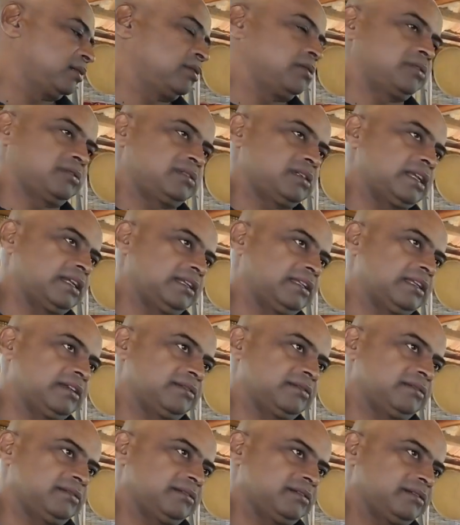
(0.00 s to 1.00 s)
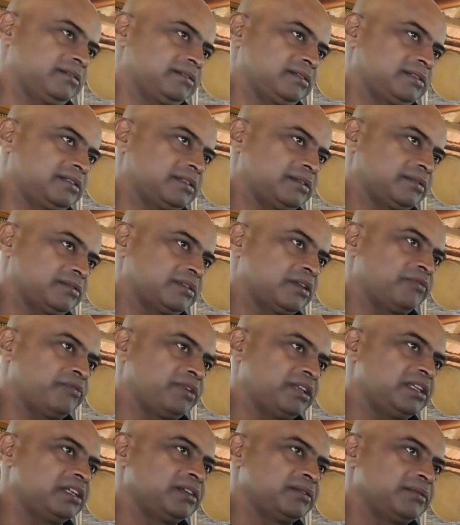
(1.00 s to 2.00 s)
gourd like that. Some
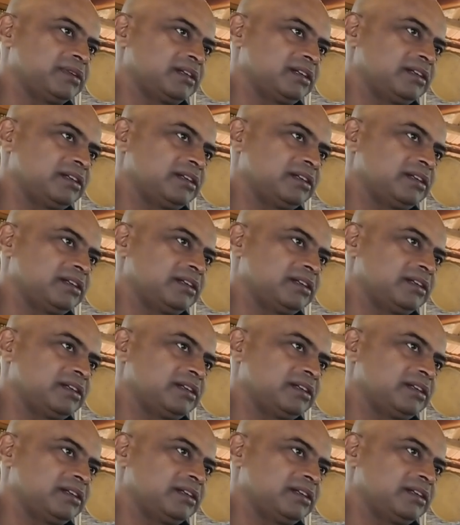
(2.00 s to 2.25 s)
vegetable.